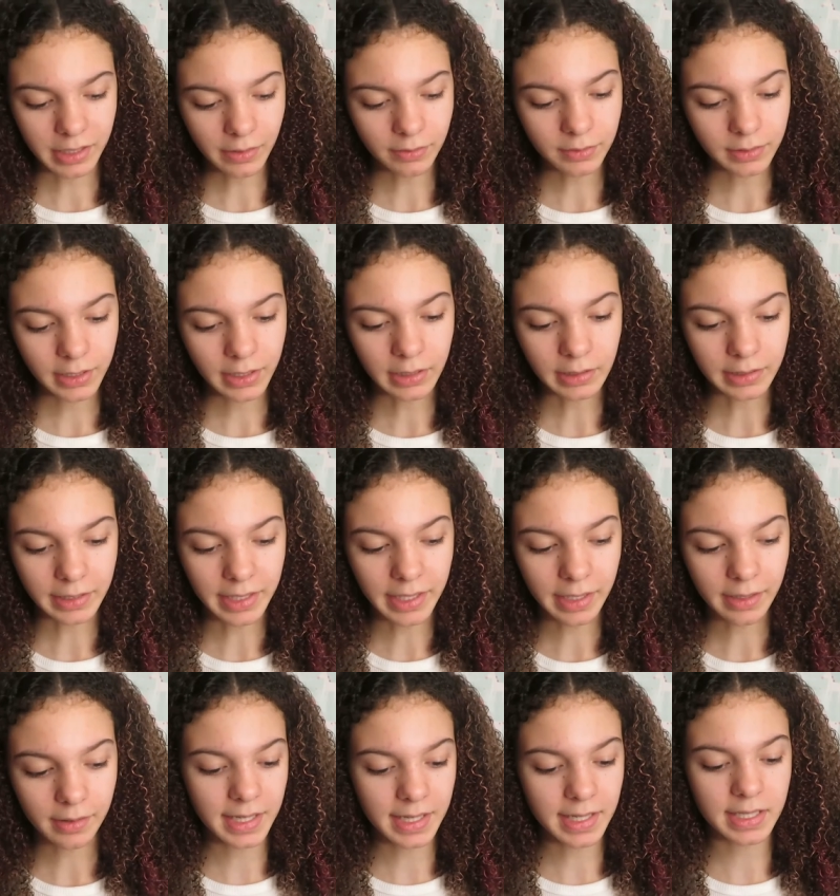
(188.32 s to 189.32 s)
definitely
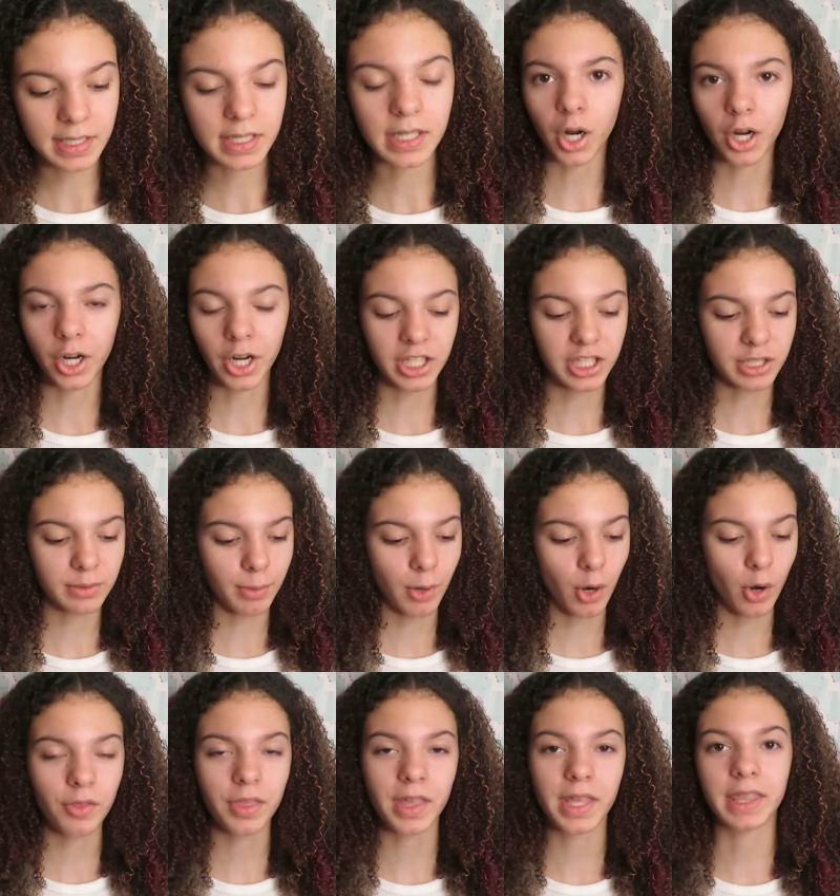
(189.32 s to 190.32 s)
link these products
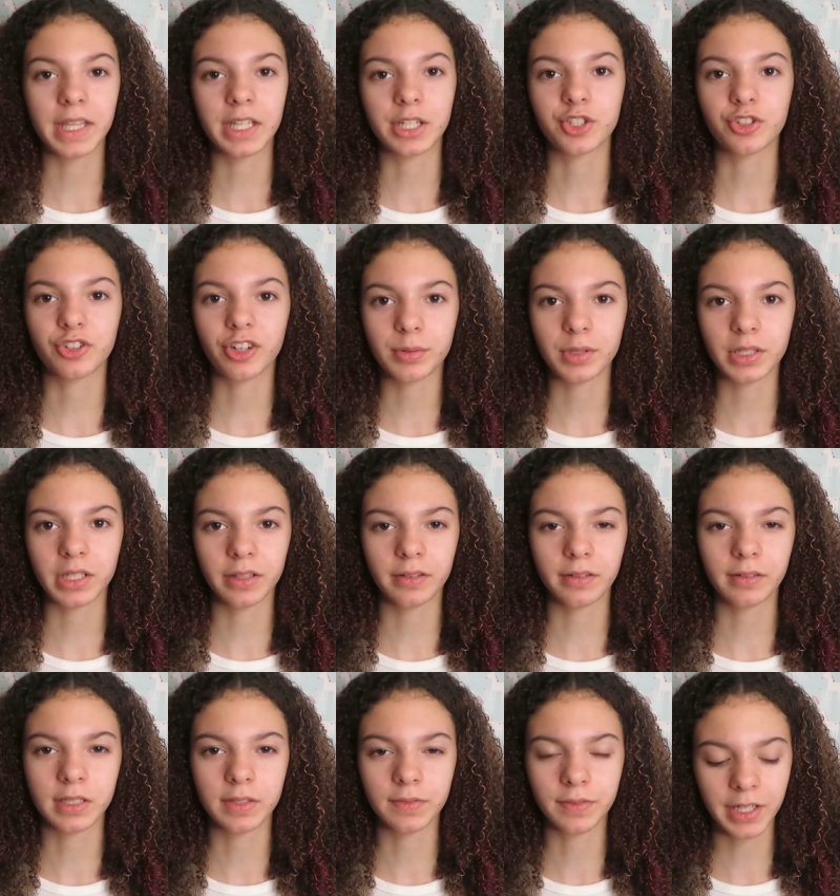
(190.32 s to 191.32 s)
both in the description of
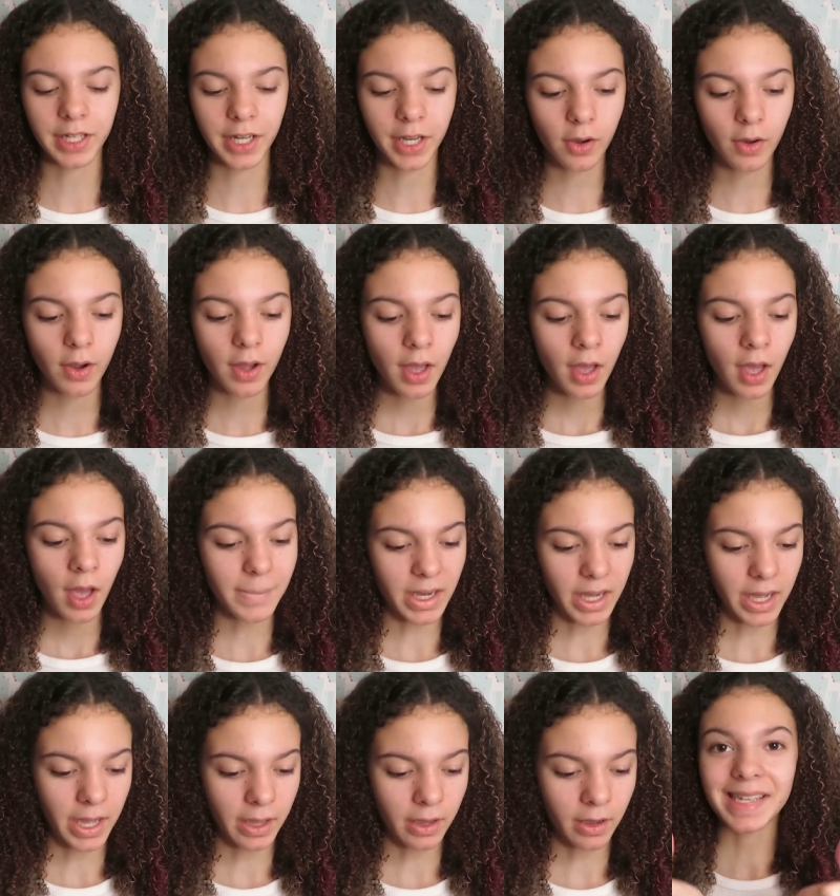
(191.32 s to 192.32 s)
this video,
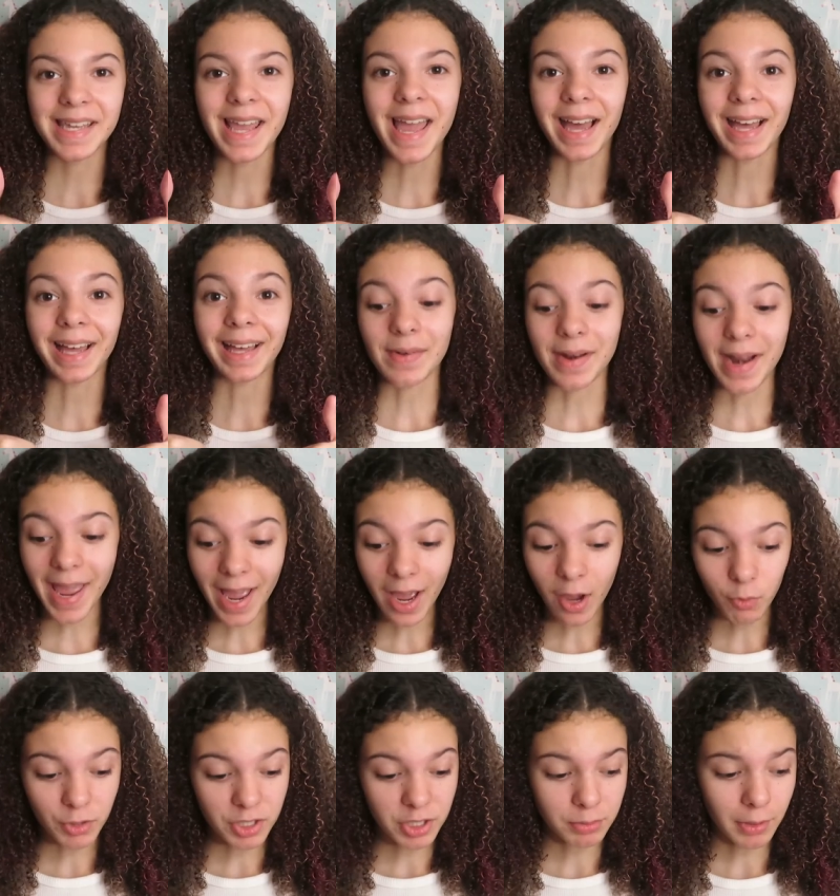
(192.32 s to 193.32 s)
but yeah,
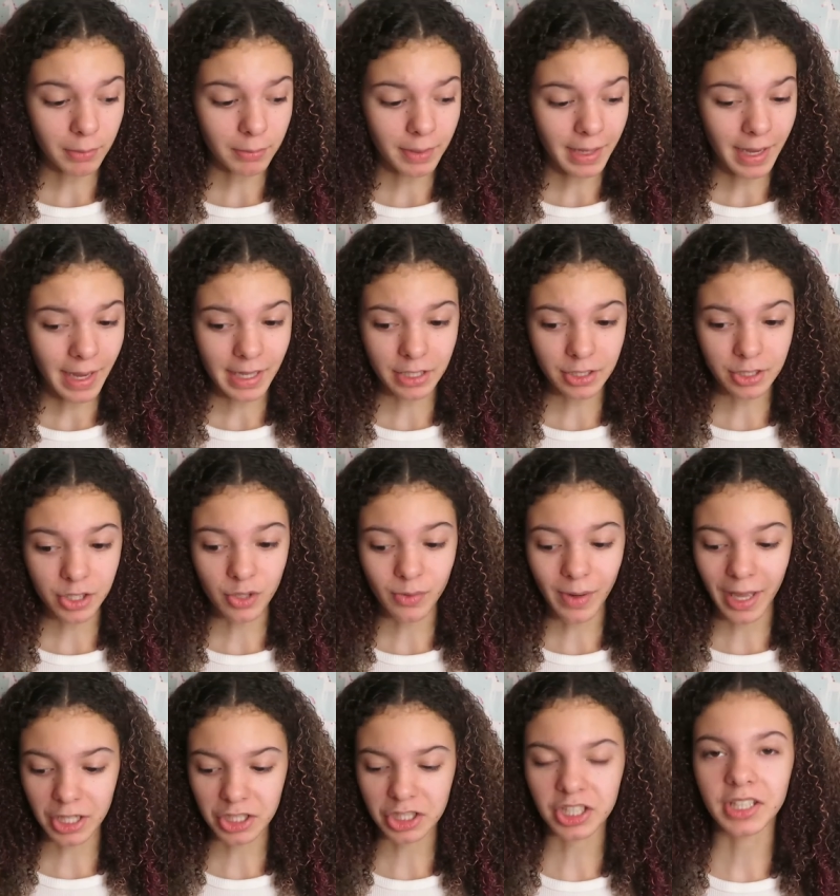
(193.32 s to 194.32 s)
now we should probably get into
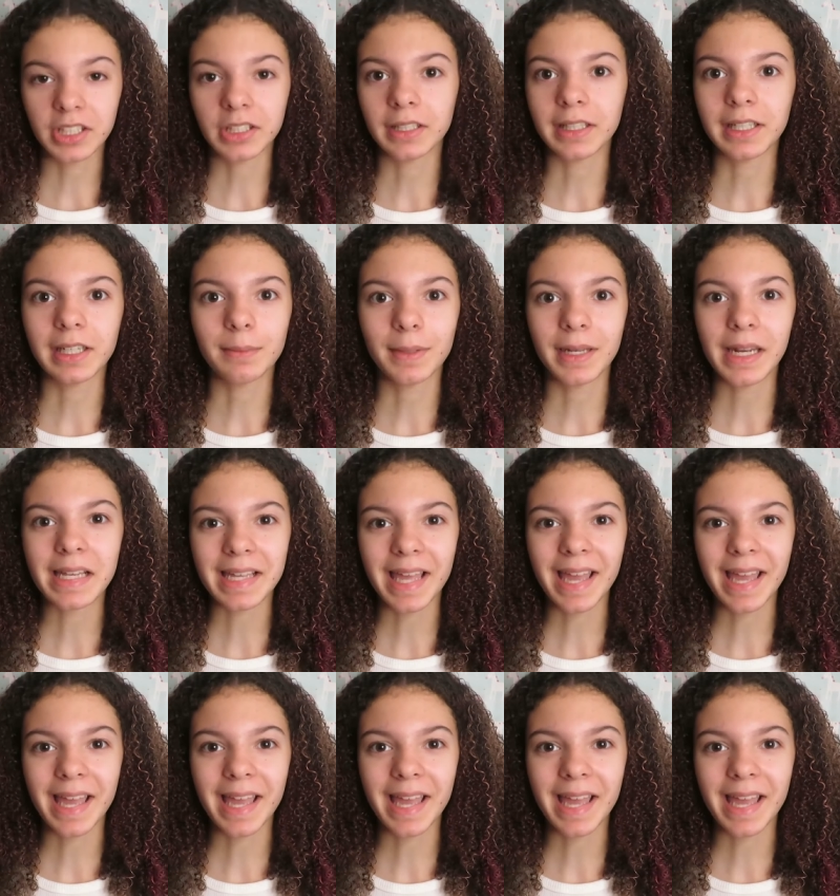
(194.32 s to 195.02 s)
actually cleaning Minnie's